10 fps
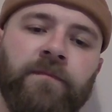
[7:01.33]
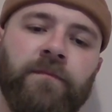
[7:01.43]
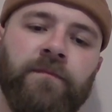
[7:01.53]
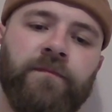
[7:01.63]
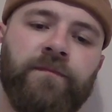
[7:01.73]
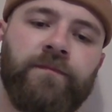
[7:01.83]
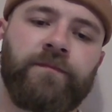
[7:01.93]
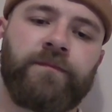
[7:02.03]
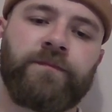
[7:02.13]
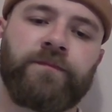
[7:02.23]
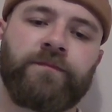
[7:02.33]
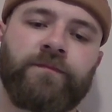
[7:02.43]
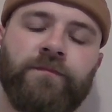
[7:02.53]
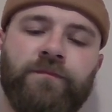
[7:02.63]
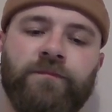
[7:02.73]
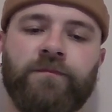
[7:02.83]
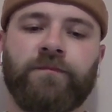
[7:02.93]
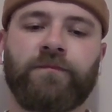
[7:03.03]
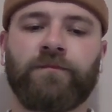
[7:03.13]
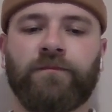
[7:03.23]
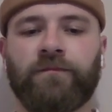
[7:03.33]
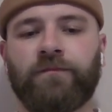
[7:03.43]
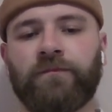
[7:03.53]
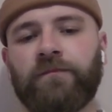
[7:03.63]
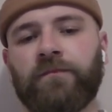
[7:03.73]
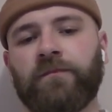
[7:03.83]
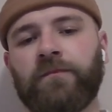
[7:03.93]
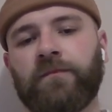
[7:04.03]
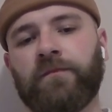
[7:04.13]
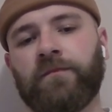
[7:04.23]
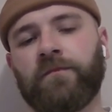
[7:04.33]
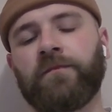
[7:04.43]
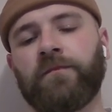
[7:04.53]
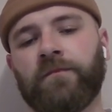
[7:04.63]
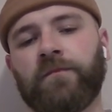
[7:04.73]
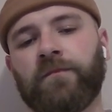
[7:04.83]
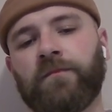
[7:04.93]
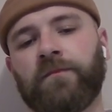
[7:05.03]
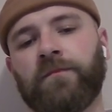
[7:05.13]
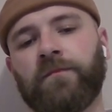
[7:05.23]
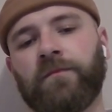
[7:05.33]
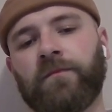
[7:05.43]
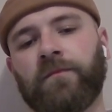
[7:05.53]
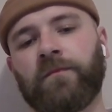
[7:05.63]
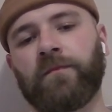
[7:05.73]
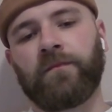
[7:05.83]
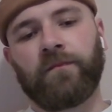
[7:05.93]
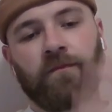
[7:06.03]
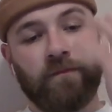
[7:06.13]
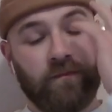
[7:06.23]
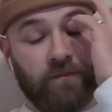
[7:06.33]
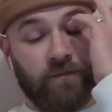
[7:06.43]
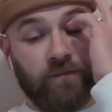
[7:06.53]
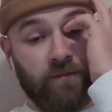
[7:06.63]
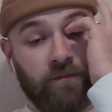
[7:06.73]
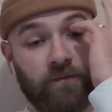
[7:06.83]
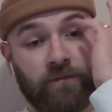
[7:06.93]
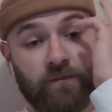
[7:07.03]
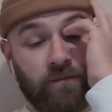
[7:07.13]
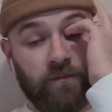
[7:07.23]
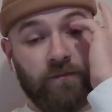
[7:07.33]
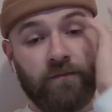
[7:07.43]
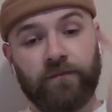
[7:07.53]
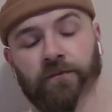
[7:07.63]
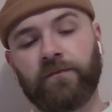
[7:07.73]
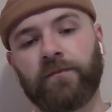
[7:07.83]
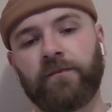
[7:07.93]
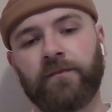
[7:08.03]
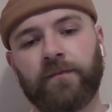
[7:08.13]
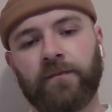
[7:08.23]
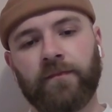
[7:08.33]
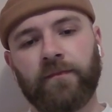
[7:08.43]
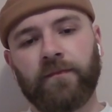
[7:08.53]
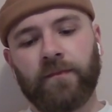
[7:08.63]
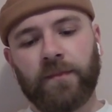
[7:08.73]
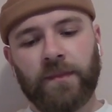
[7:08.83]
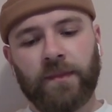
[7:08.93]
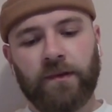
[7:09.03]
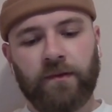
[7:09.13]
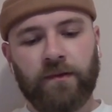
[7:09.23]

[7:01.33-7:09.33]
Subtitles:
The person shown says nothing.